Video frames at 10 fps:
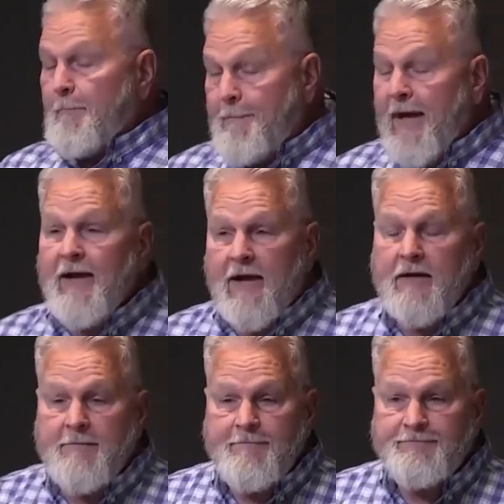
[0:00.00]

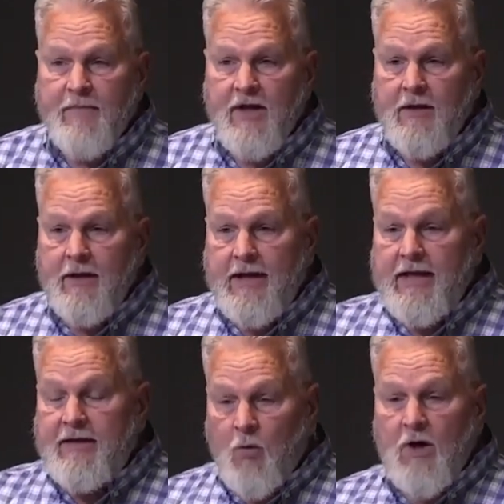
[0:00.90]
But
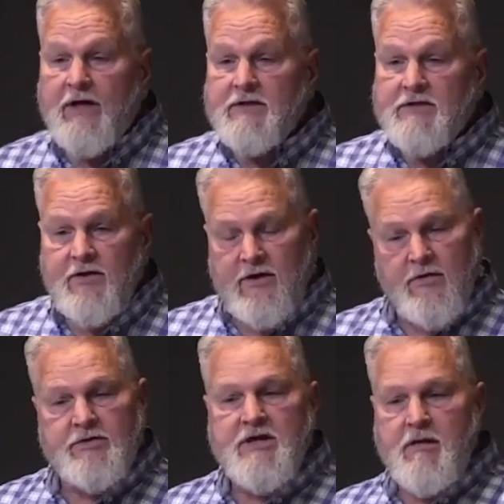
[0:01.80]
he was
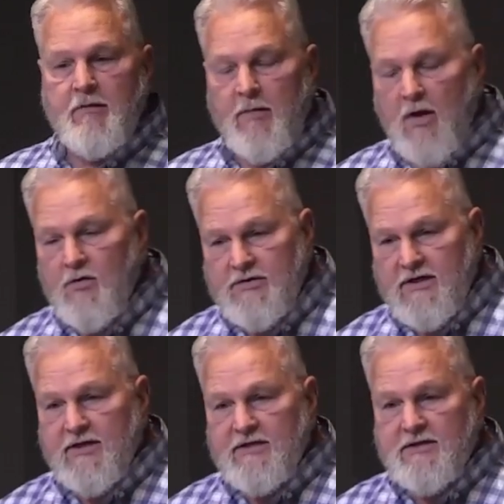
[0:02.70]
using
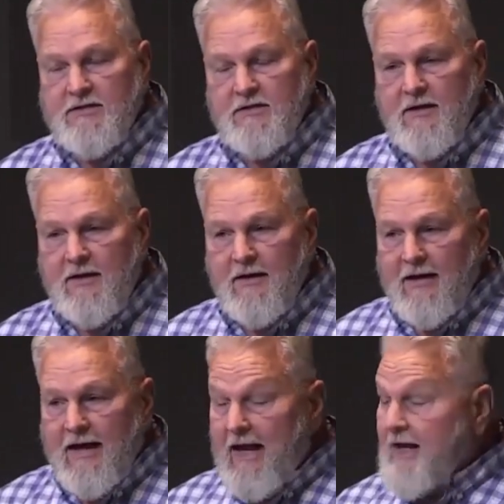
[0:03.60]
Moses
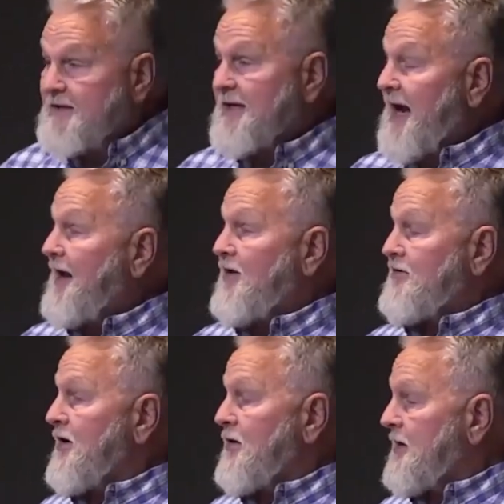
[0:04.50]
as, I
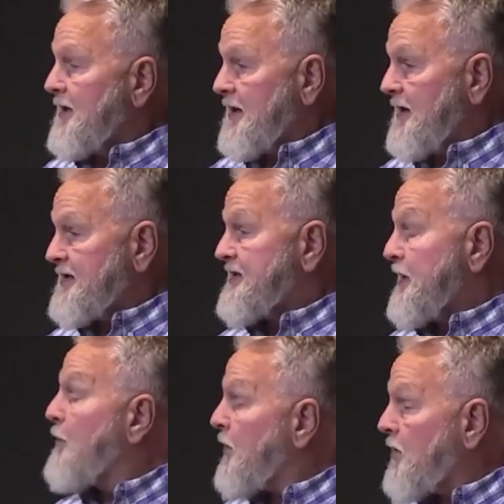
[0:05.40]
don't know, a
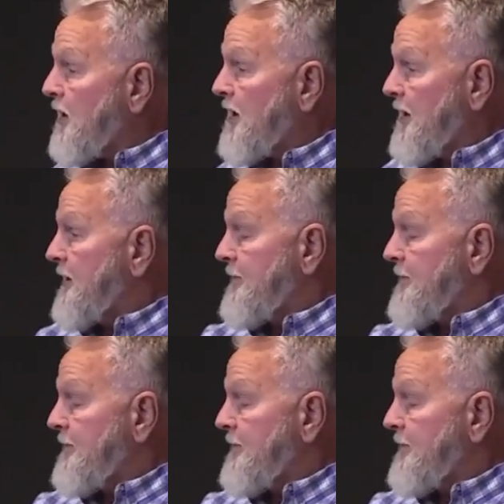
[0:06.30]
symbol,